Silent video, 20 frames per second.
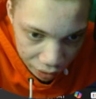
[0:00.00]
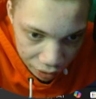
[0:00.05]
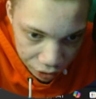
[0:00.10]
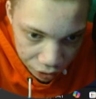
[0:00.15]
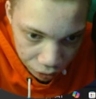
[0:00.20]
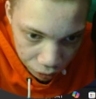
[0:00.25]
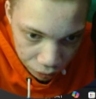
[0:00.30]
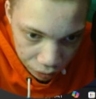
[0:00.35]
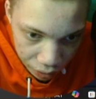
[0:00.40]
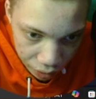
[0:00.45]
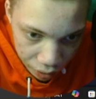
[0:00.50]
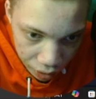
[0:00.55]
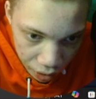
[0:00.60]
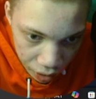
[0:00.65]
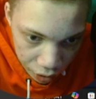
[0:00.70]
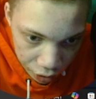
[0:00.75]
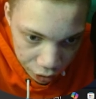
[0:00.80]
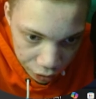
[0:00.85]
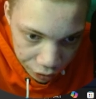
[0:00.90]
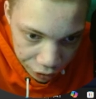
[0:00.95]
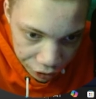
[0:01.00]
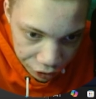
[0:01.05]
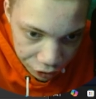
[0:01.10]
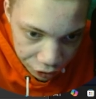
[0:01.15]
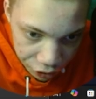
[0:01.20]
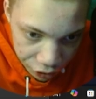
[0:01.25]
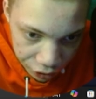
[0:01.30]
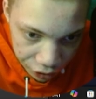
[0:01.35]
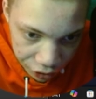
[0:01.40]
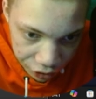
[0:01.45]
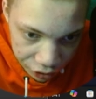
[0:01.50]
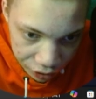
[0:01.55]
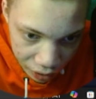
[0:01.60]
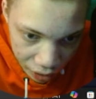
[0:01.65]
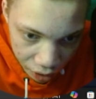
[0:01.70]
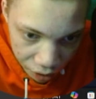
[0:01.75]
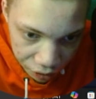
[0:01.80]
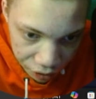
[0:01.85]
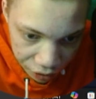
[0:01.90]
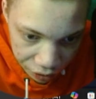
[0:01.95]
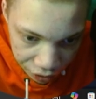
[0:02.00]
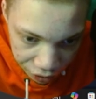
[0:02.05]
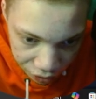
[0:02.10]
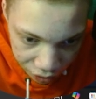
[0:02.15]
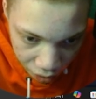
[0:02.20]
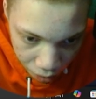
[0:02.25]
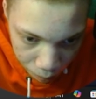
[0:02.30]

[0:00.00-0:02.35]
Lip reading: So yeah, your niche style.